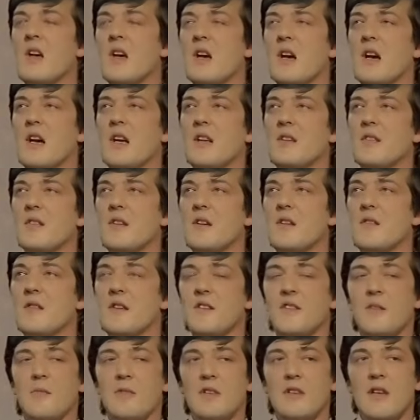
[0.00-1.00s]
And they
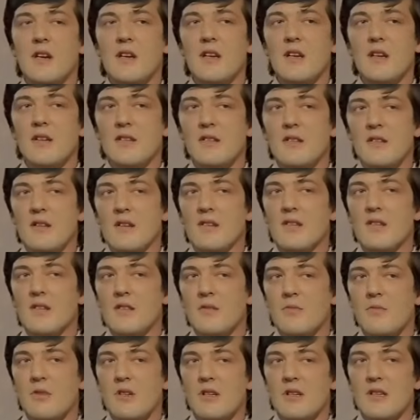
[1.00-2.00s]
seem to like it. I don't
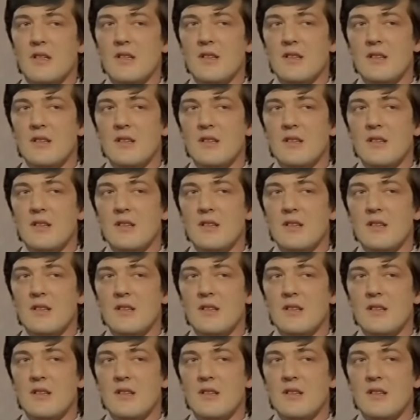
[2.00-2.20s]
know why.